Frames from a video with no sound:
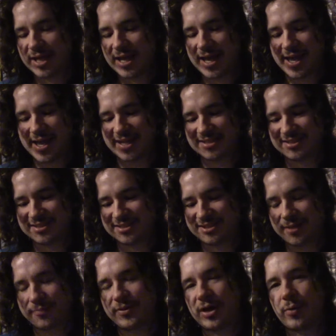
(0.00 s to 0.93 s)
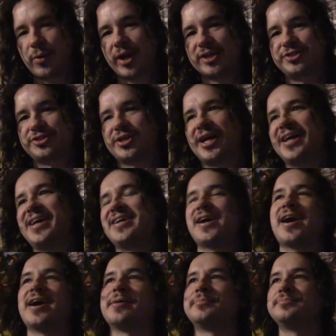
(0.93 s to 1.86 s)
And something I want to try,
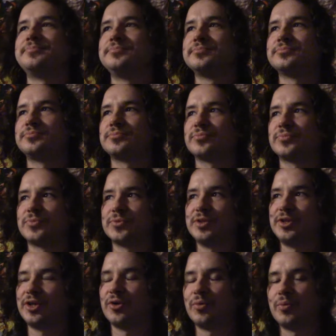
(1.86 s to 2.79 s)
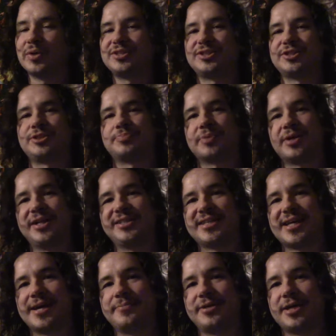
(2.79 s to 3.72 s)
once the
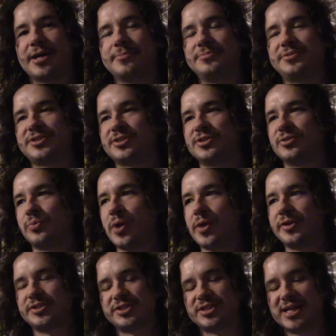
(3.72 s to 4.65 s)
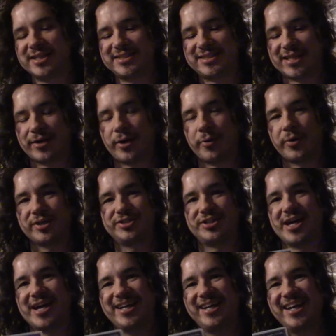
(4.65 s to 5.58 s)
springtime comes and the weather's nice out, I want to
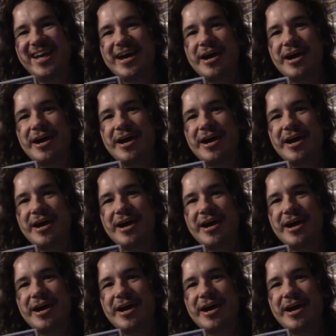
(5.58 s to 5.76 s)
try